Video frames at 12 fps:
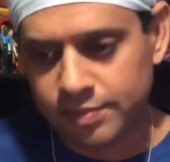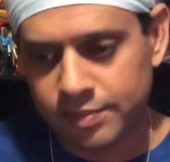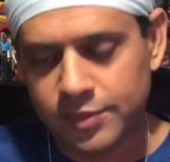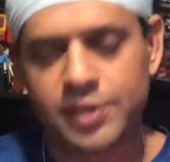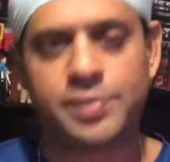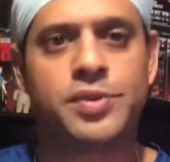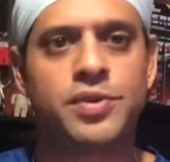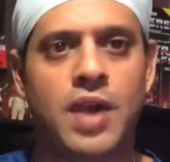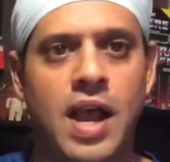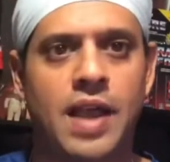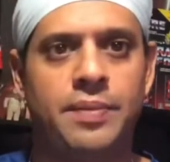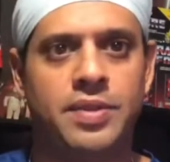
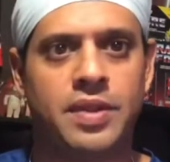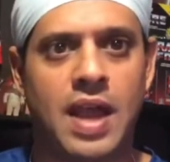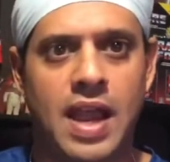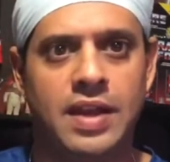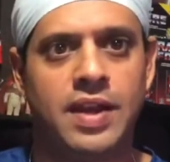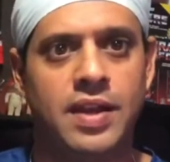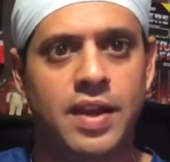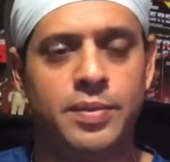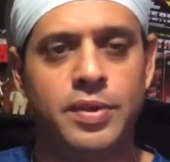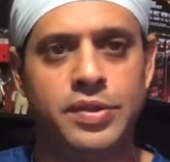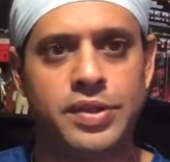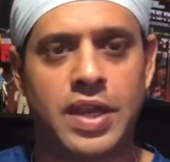Subscribe to
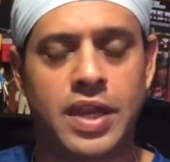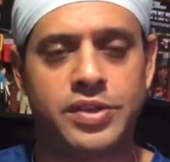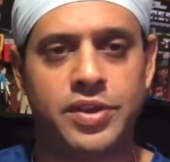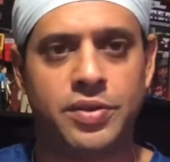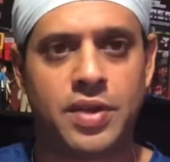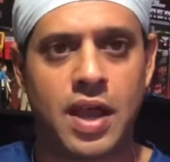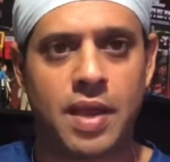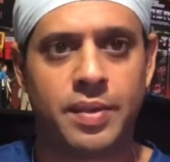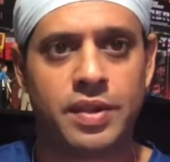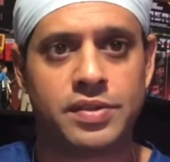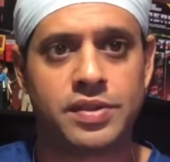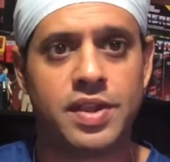IDW G.I. Joe
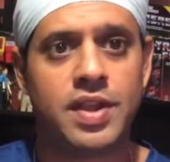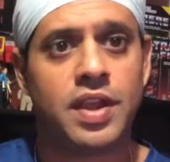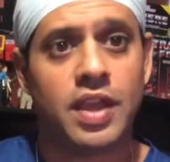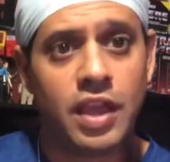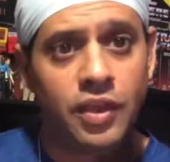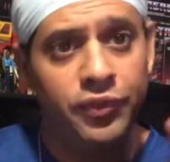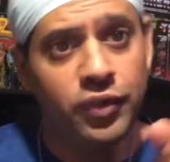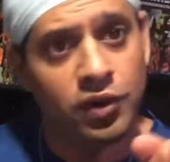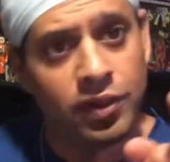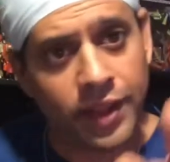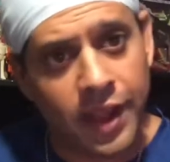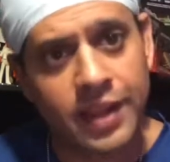Comics. If you're
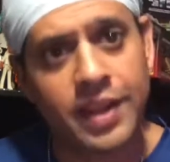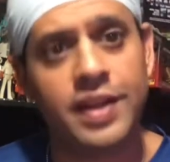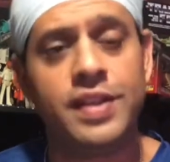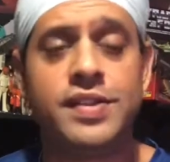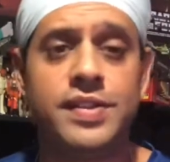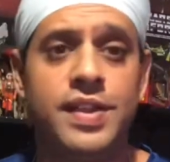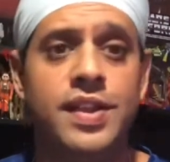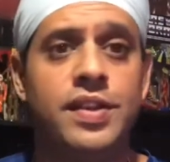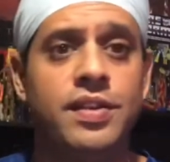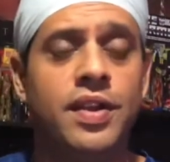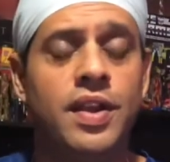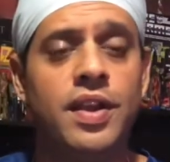lucky to see
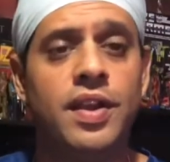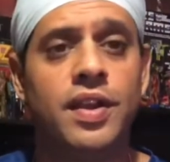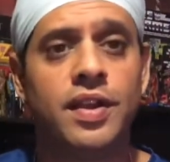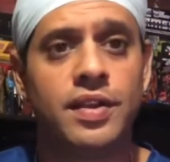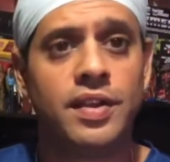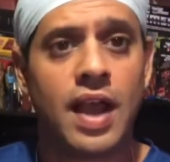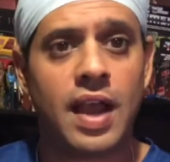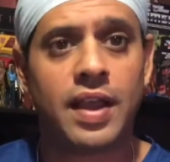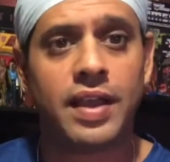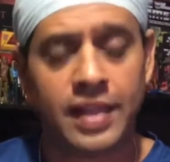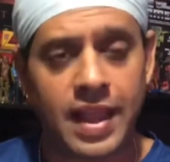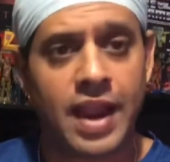
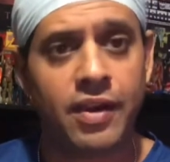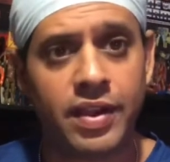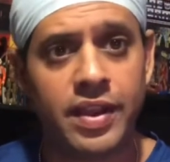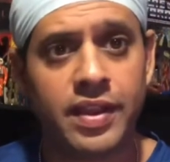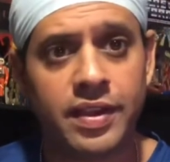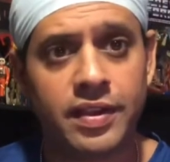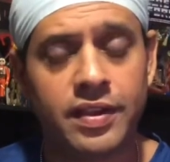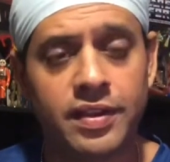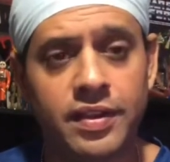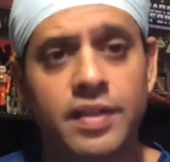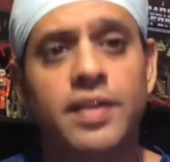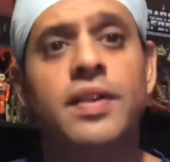Larry,
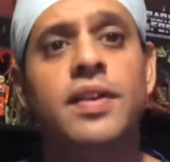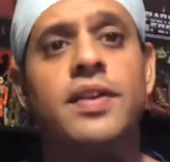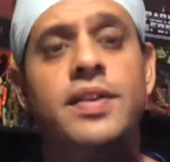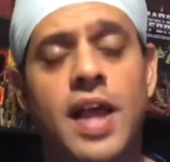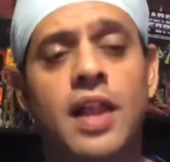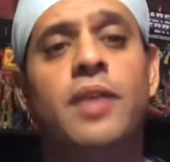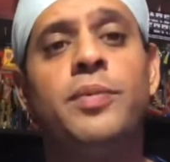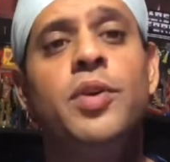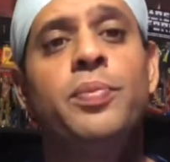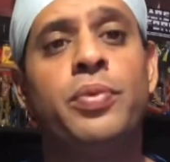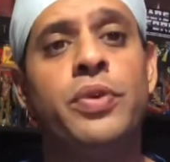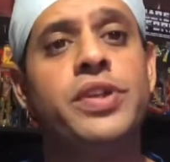tell him you
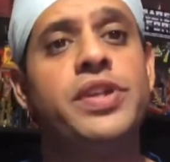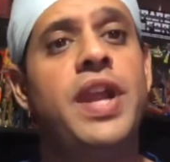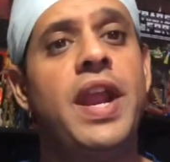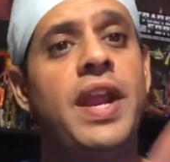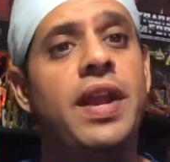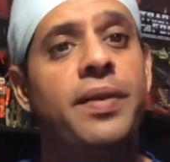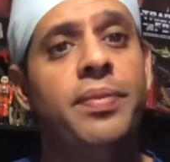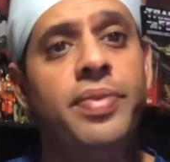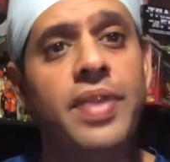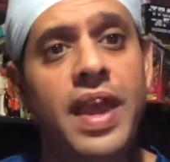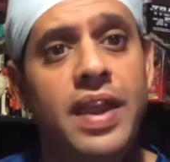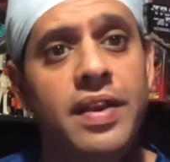appreciate him
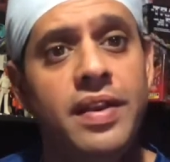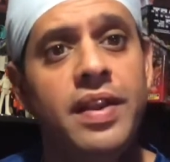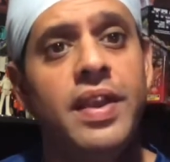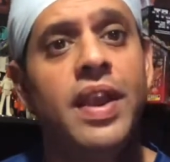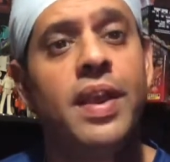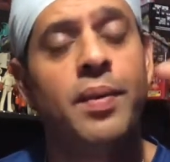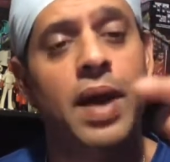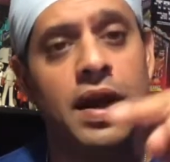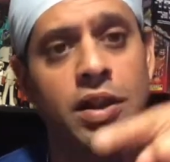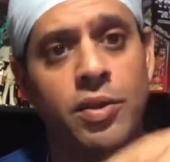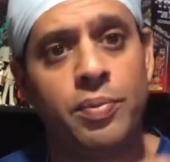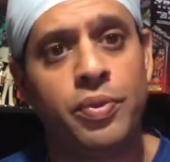then
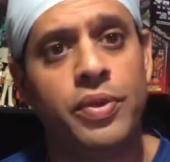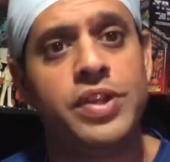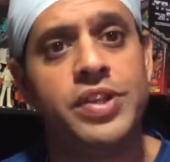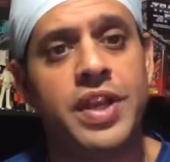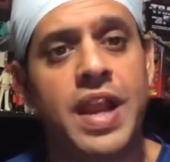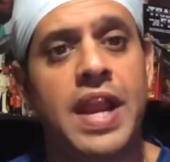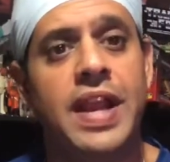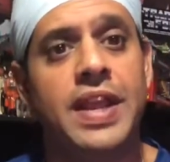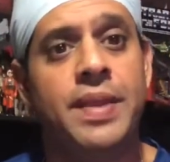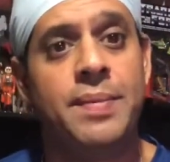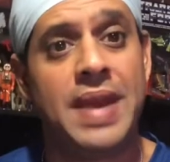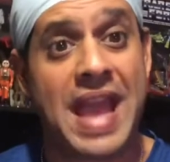and you appreciate
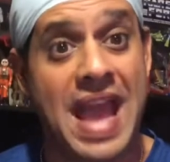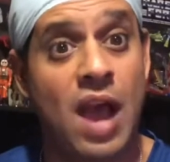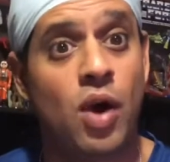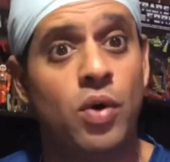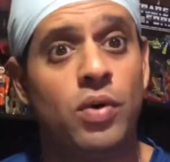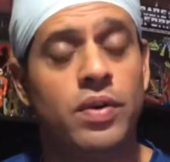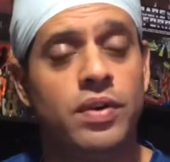him now.